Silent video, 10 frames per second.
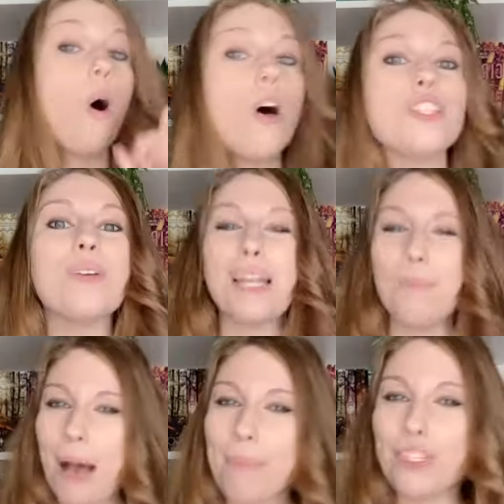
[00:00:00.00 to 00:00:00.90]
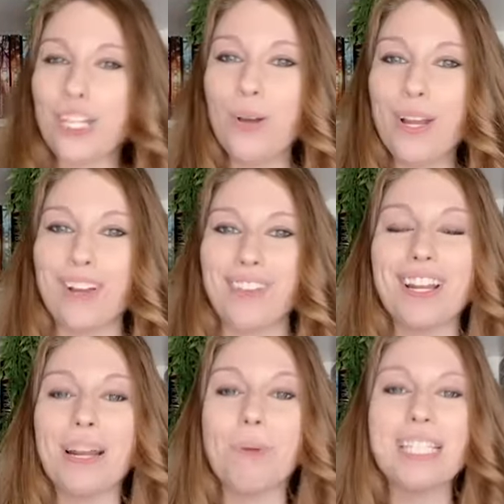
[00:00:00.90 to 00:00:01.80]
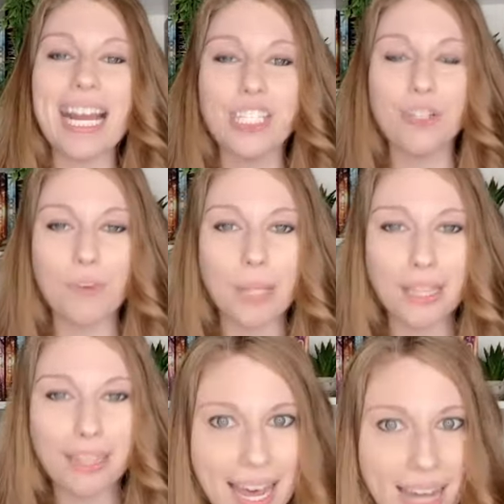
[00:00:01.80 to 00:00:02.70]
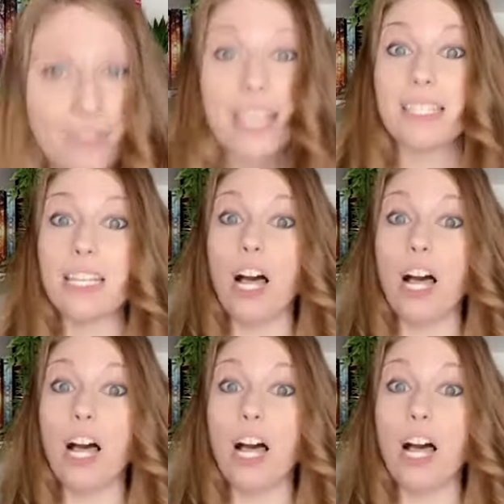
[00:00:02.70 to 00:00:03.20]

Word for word: Also, get a publishing lawyer. They're going to protect you from a lot of things and